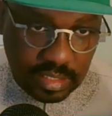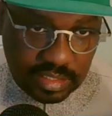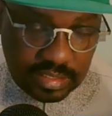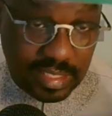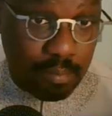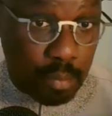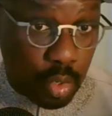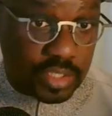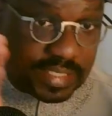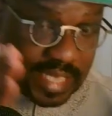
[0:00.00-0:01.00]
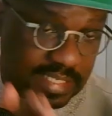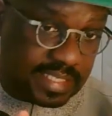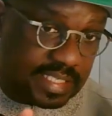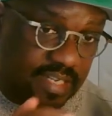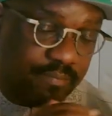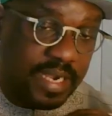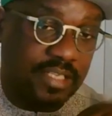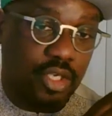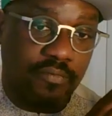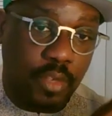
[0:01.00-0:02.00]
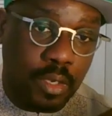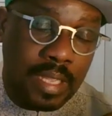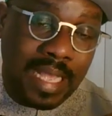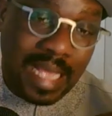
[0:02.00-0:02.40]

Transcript: it's the most sensitive part of your